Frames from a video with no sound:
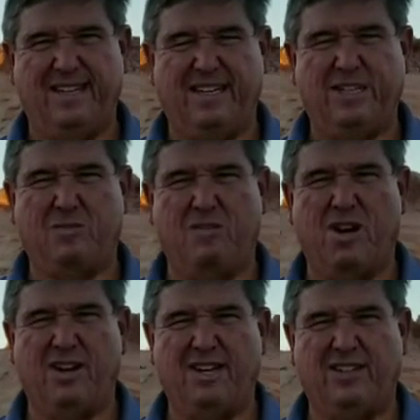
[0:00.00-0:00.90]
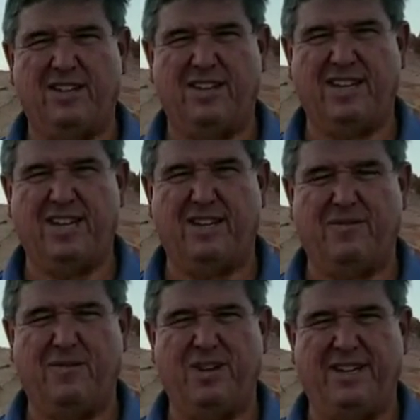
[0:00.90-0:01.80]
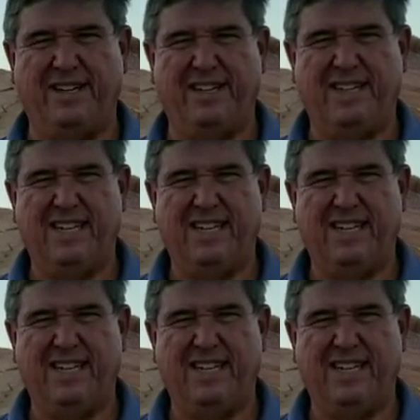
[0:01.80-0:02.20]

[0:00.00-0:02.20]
that's Mark in Southern California.